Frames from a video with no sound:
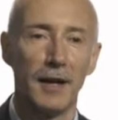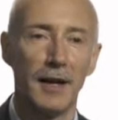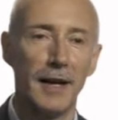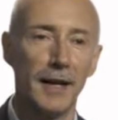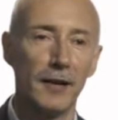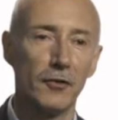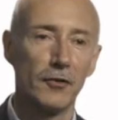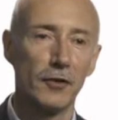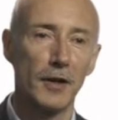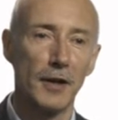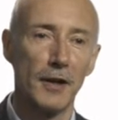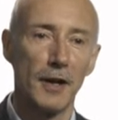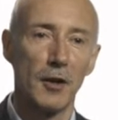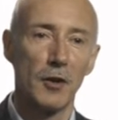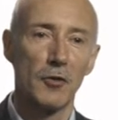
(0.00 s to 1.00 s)
and
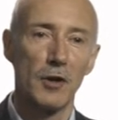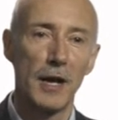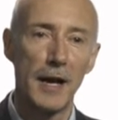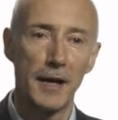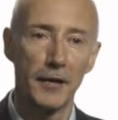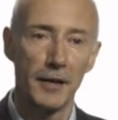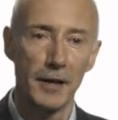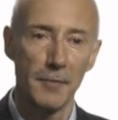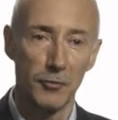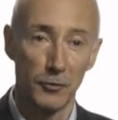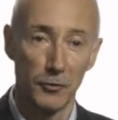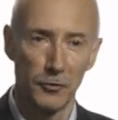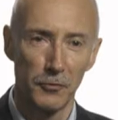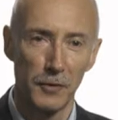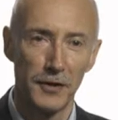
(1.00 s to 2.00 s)
at
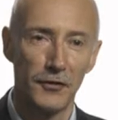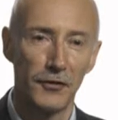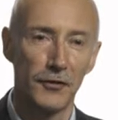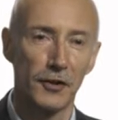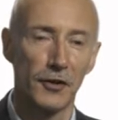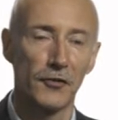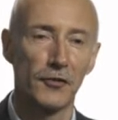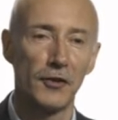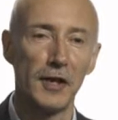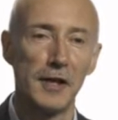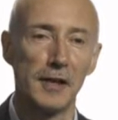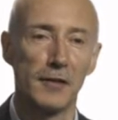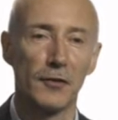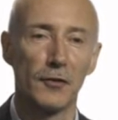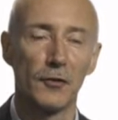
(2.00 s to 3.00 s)
April
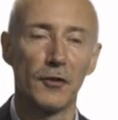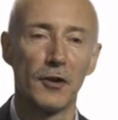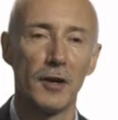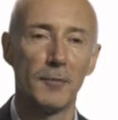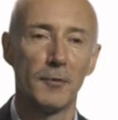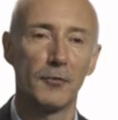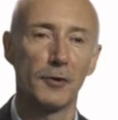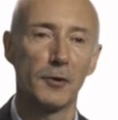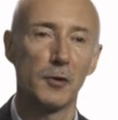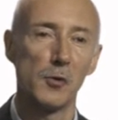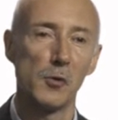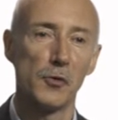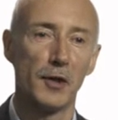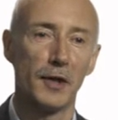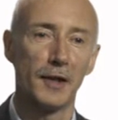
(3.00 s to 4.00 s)
2016, at the time of
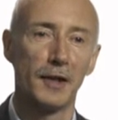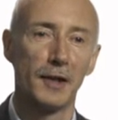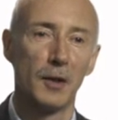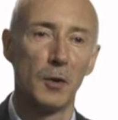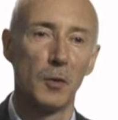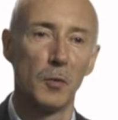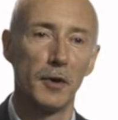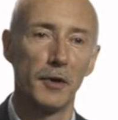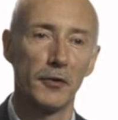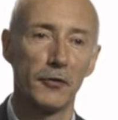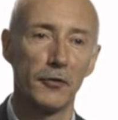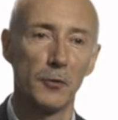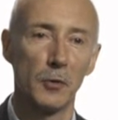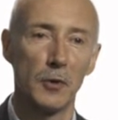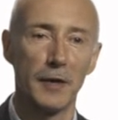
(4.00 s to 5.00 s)
recording, we're
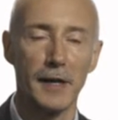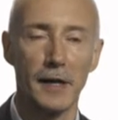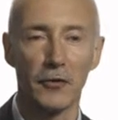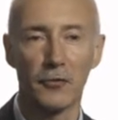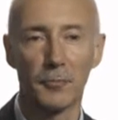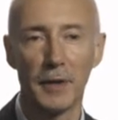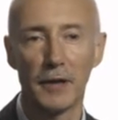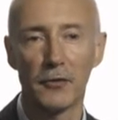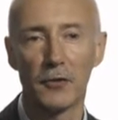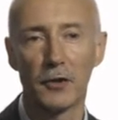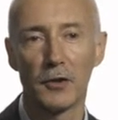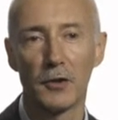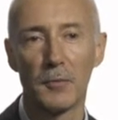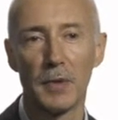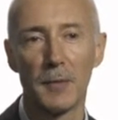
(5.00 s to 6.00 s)
shortly
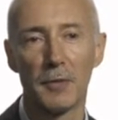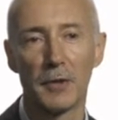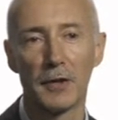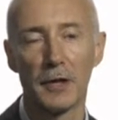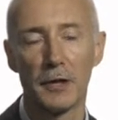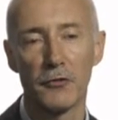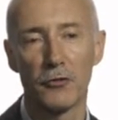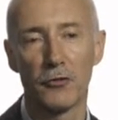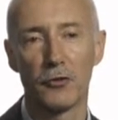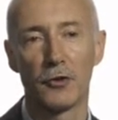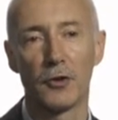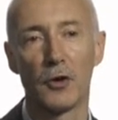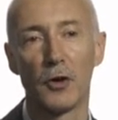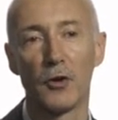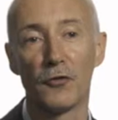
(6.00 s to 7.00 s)
expecting the
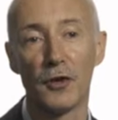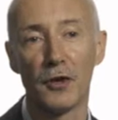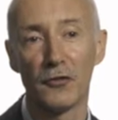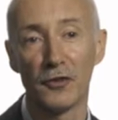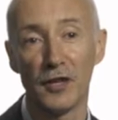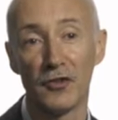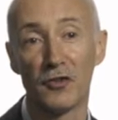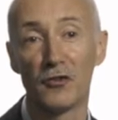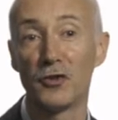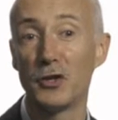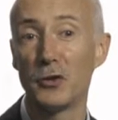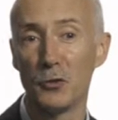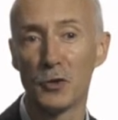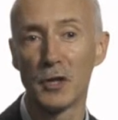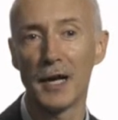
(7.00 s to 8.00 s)
publication of a set of
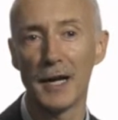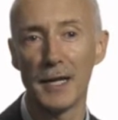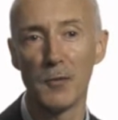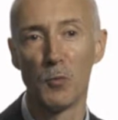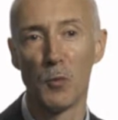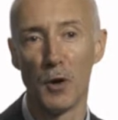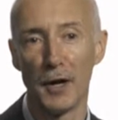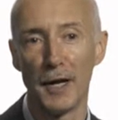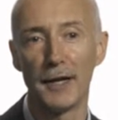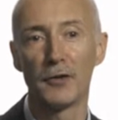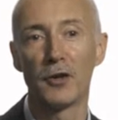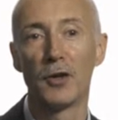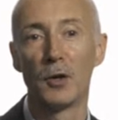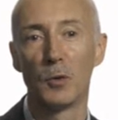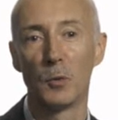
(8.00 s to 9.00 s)

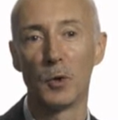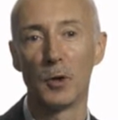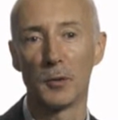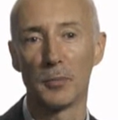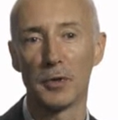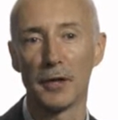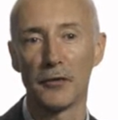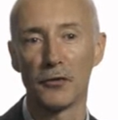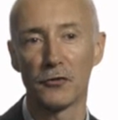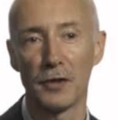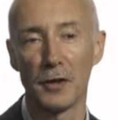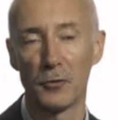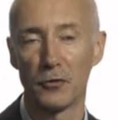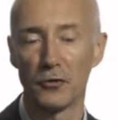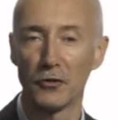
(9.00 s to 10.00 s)
UK-wide workplace
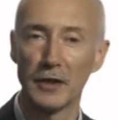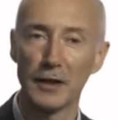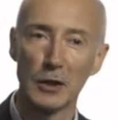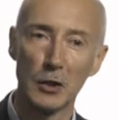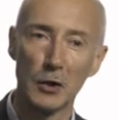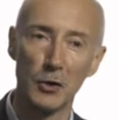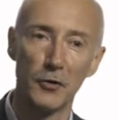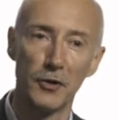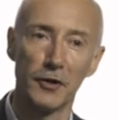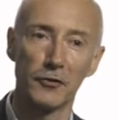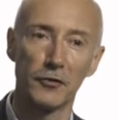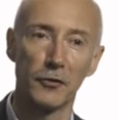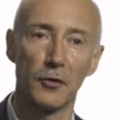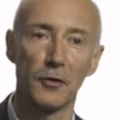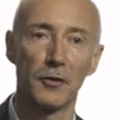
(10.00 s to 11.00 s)
zones, including
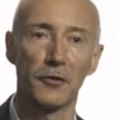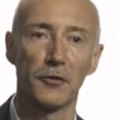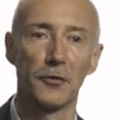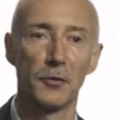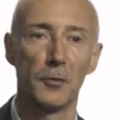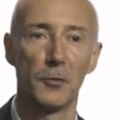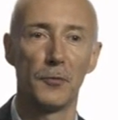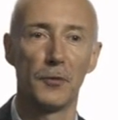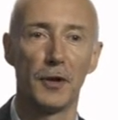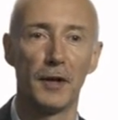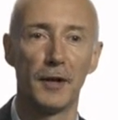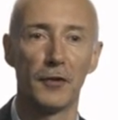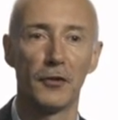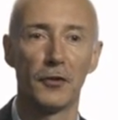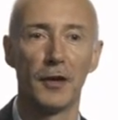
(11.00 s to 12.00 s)
Scotland and Northern
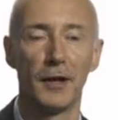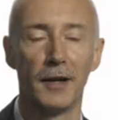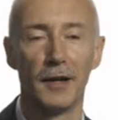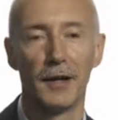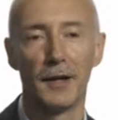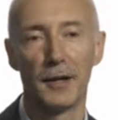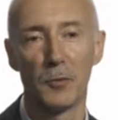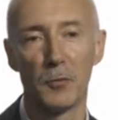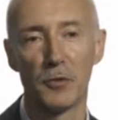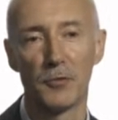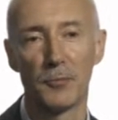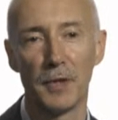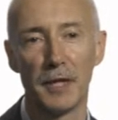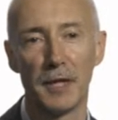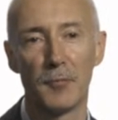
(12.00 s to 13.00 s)
Ireland, which
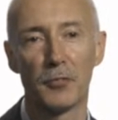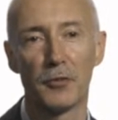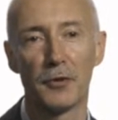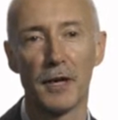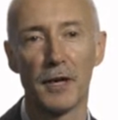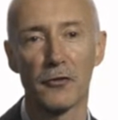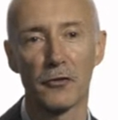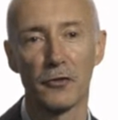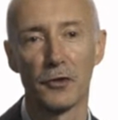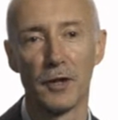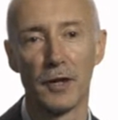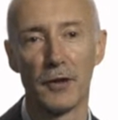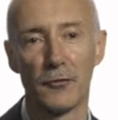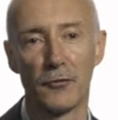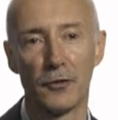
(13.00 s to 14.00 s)
have been in
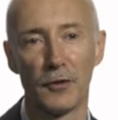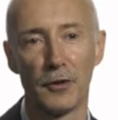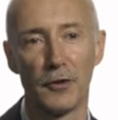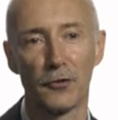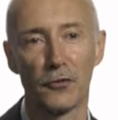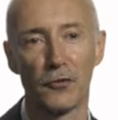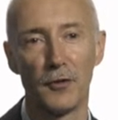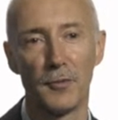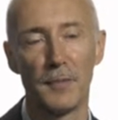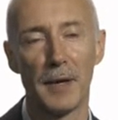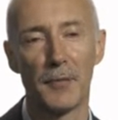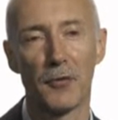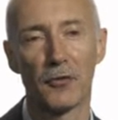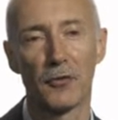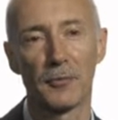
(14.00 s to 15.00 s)
production over the last few
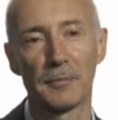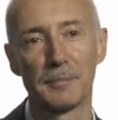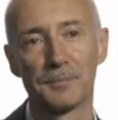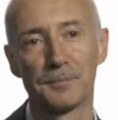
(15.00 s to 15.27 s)
months.